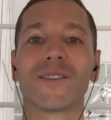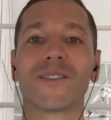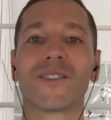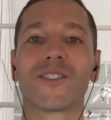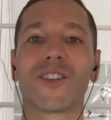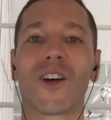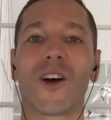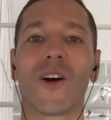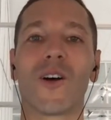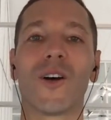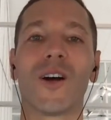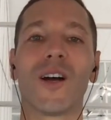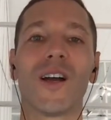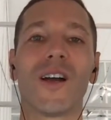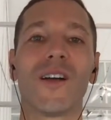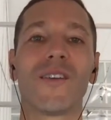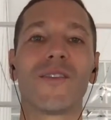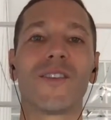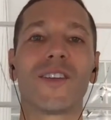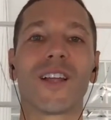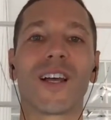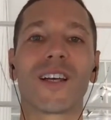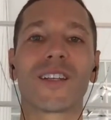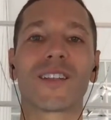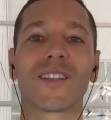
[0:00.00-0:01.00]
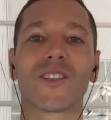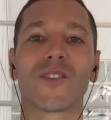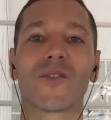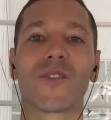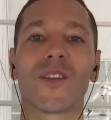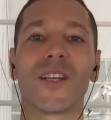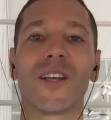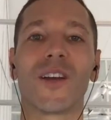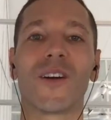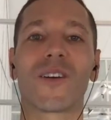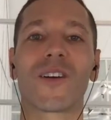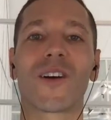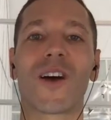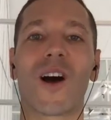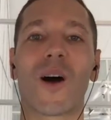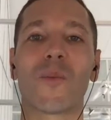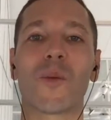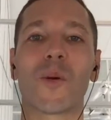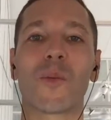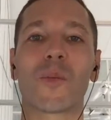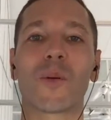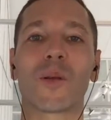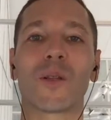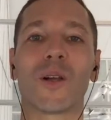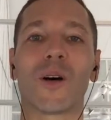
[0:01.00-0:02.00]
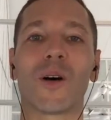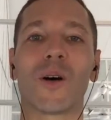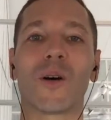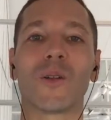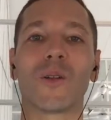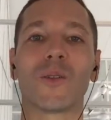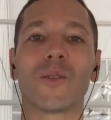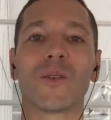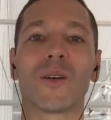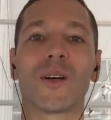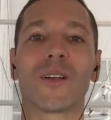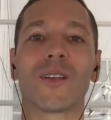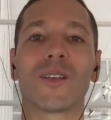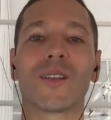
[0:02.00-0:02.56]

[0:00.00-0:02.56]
So if you like this video, comment below.